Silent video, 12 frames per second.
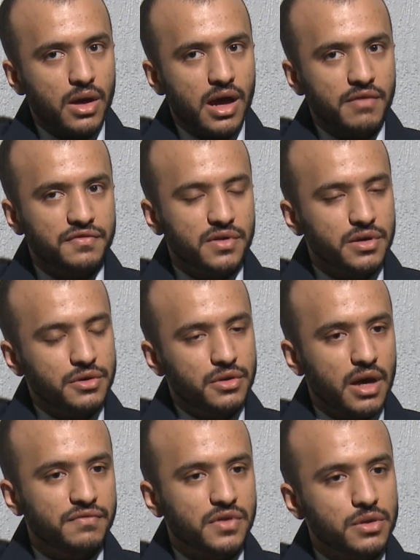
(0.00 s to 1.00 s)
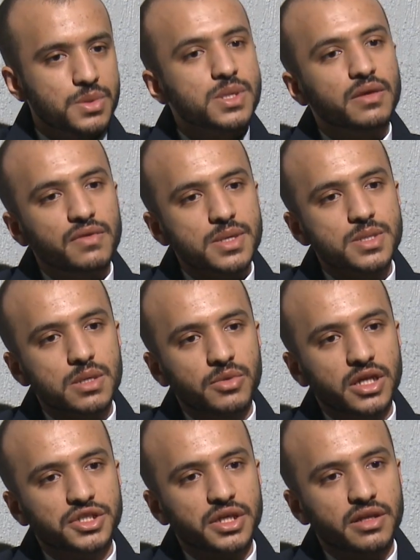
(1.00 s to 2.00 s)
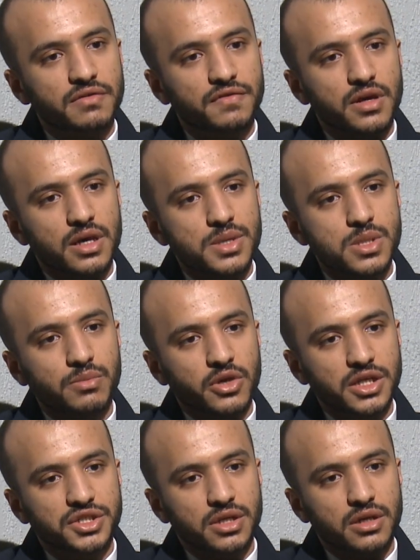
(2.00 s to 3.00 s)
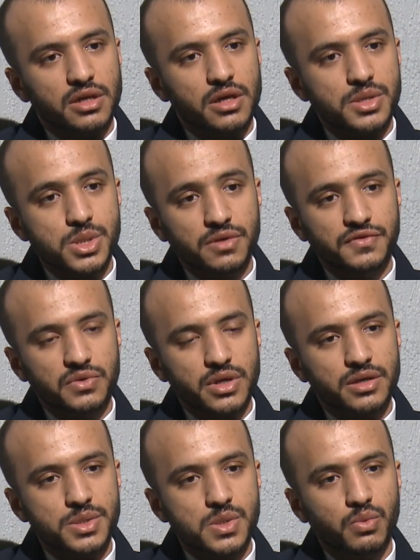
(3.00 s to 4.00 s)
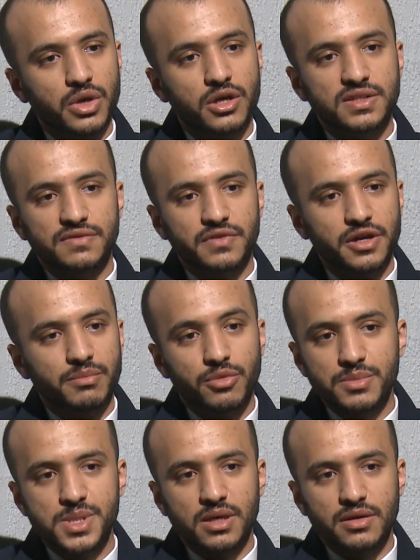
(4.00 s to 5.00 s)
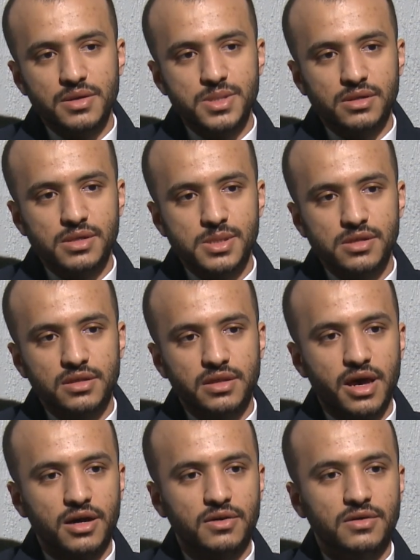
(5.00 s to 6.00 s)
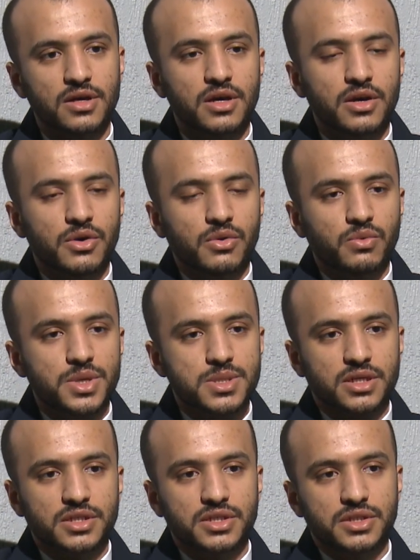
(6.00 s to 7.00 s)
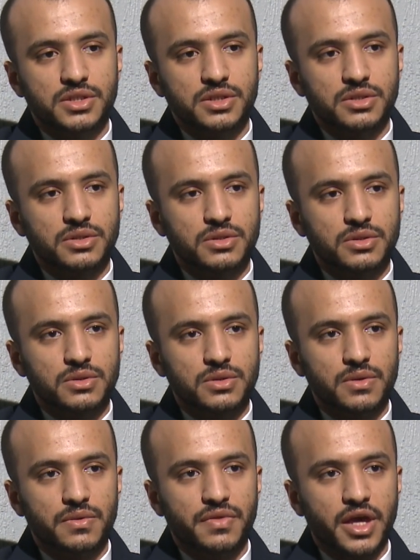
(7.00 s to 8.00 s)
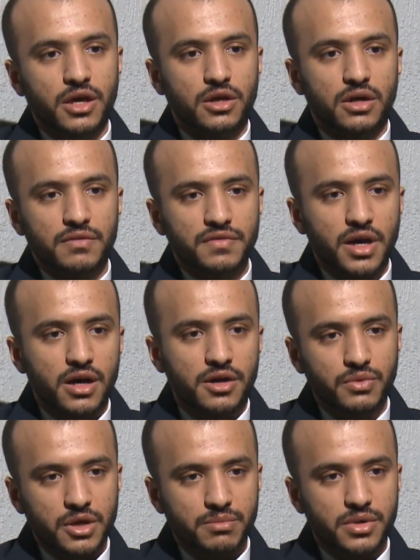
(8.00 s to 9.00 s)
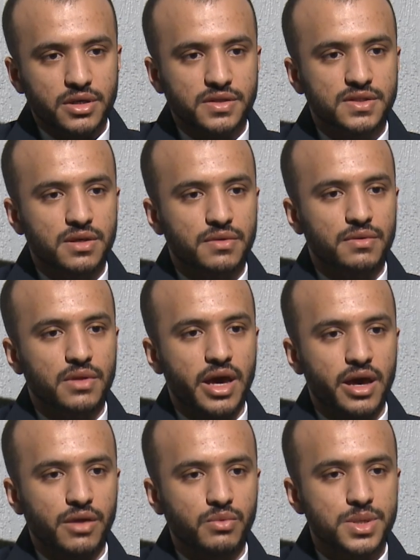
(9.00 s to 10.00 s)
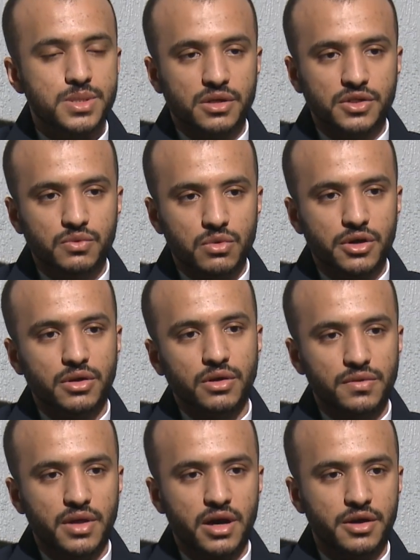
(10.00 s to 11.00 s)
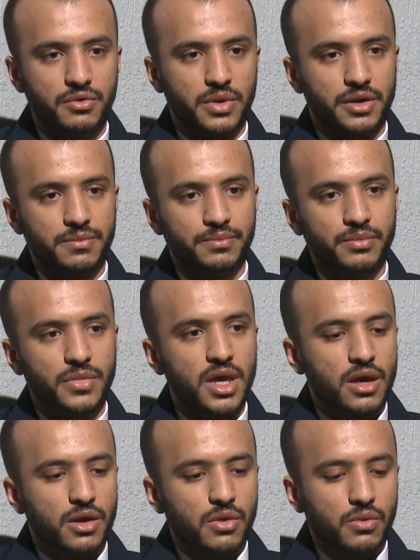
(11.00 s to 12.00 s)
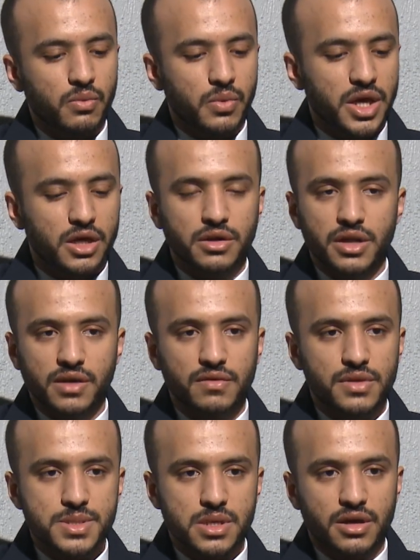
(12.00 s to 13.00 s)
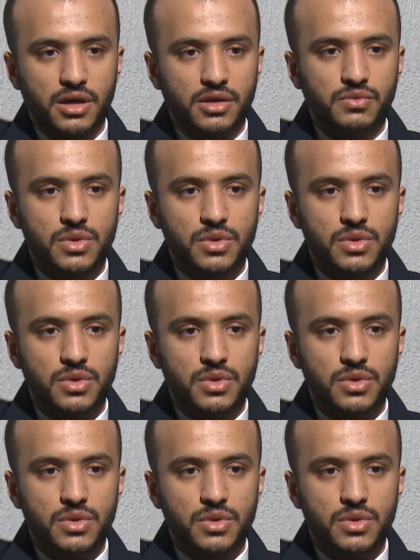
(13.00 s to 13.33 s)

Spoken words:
after using this simulation softwares, we got a very promising result. Now we started to think of the hardware part, and we started working on the hardware. We connected the circuit